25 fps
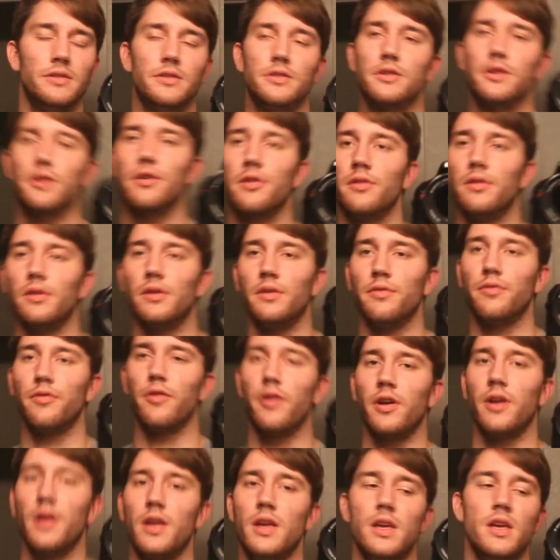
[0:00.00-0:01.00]
It's currently
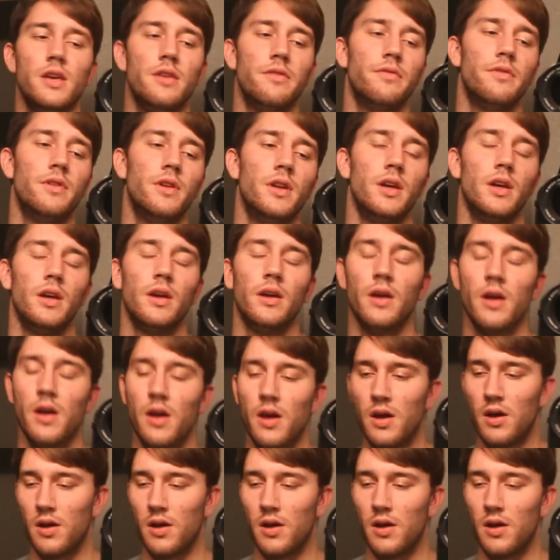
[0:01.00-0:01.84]
Friday evening.